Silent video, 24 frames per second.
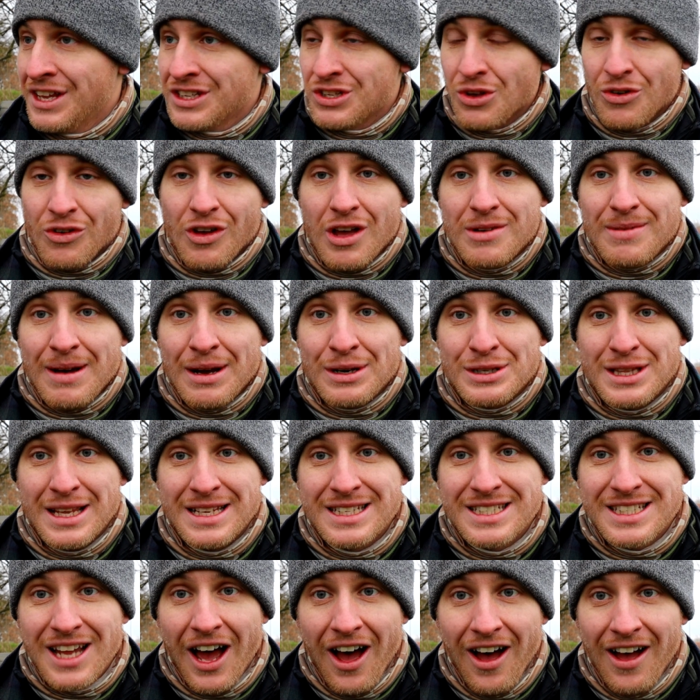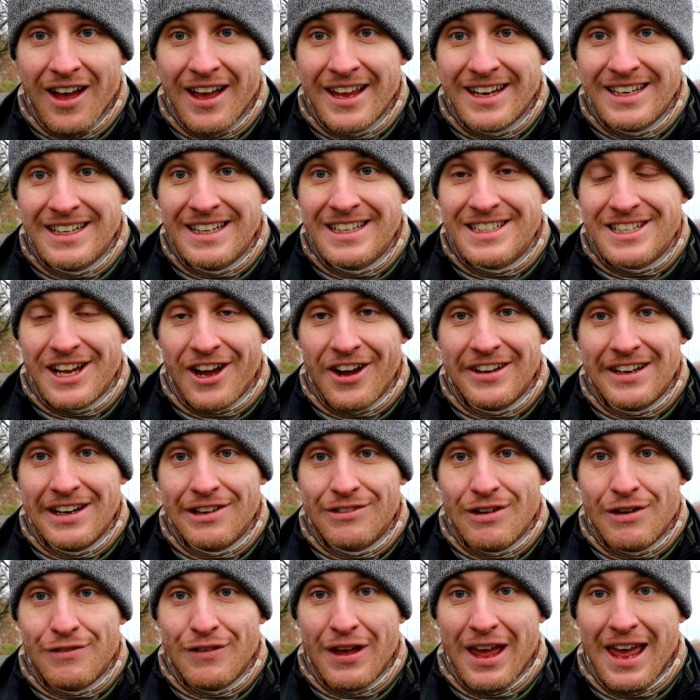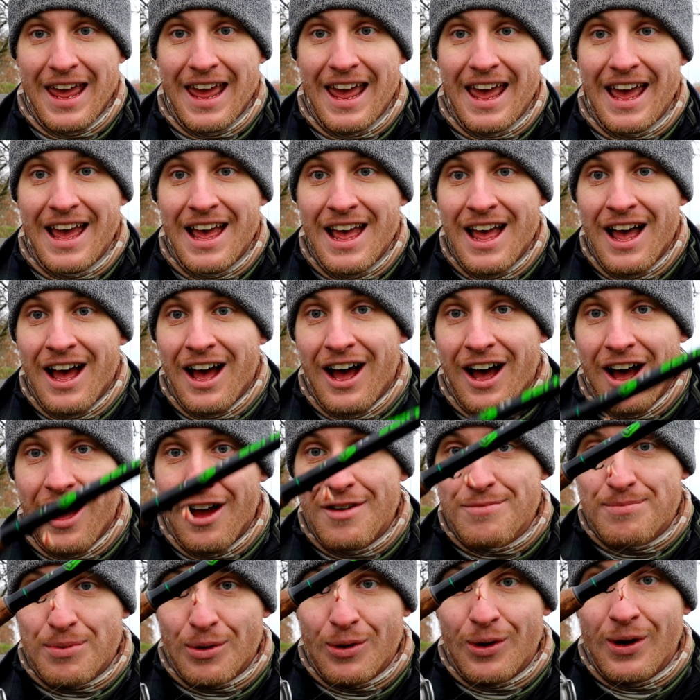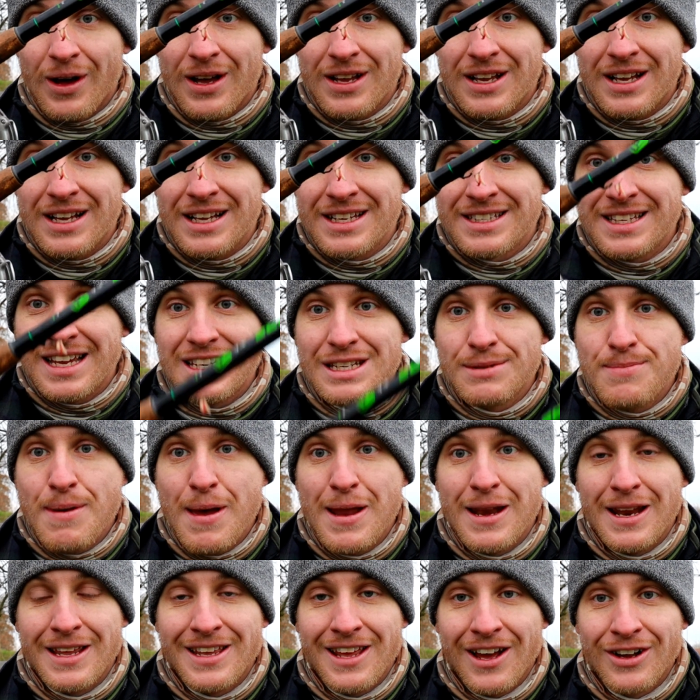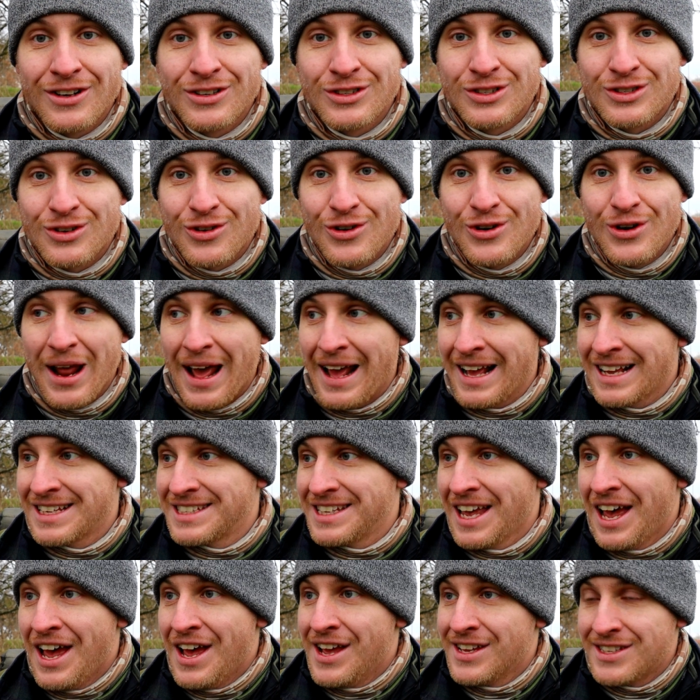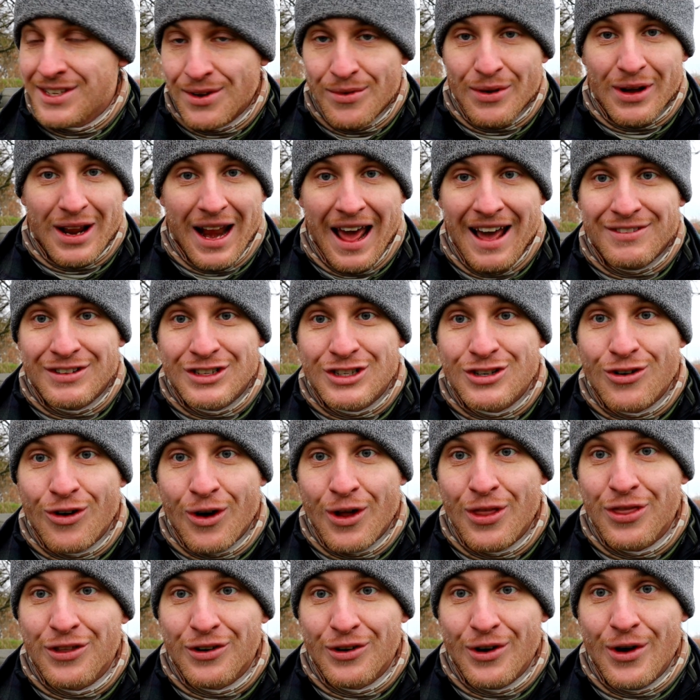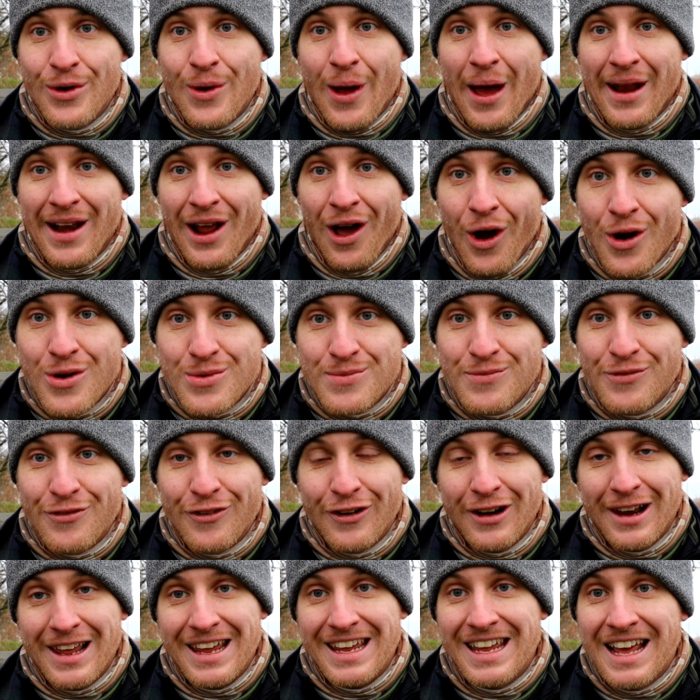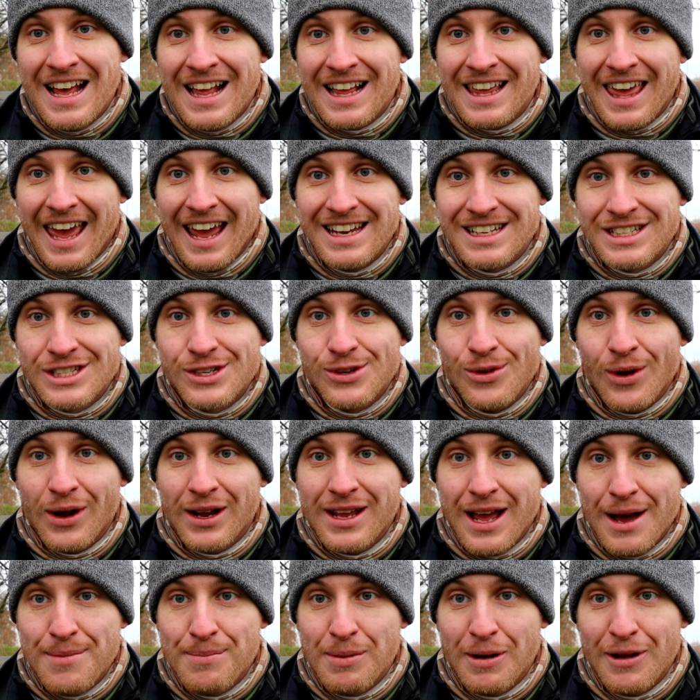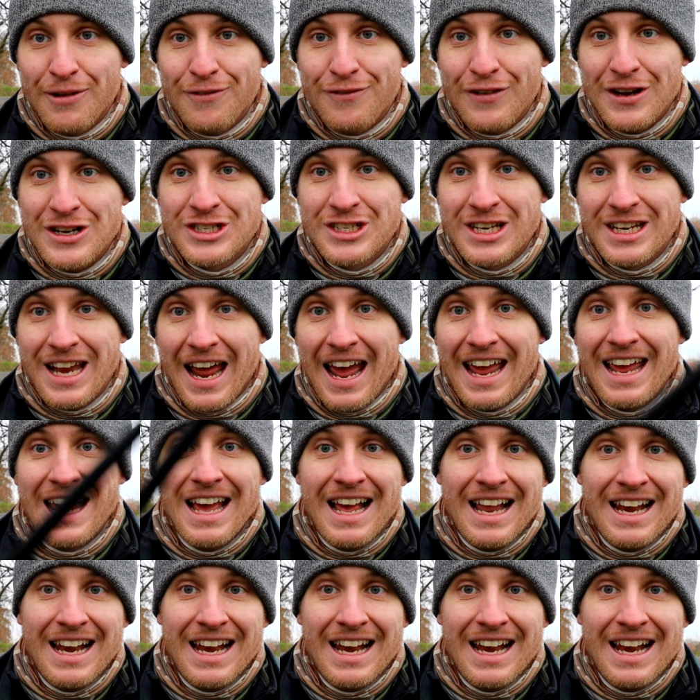So we've come out to this tiny river here. I've brought a Centrepin, a Young's Trot, so we're going to have a trot through and hopefully get into a couple of fish today.